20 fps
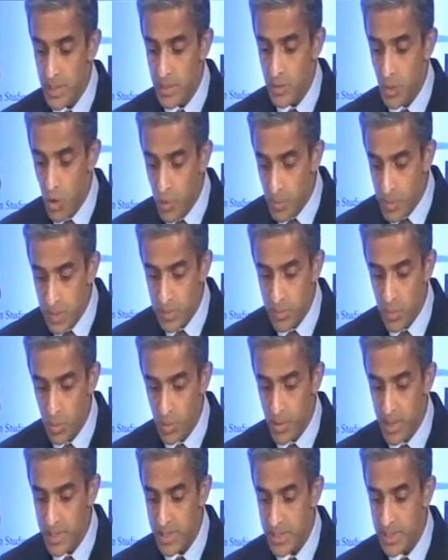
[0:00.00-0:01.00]
enormous
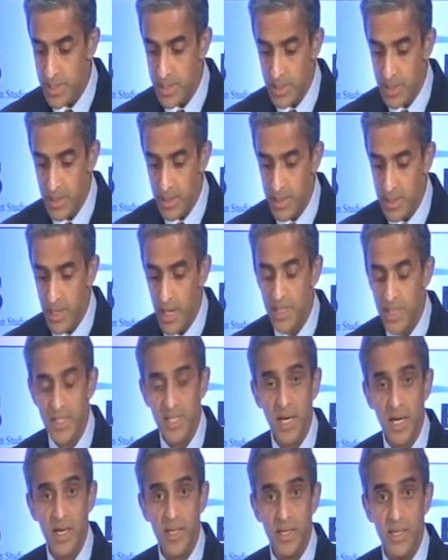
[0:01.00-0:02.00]
progress in
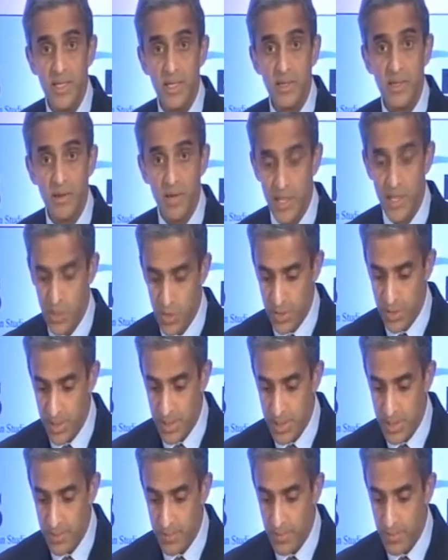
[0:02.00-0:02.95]
ASEAN-India relations,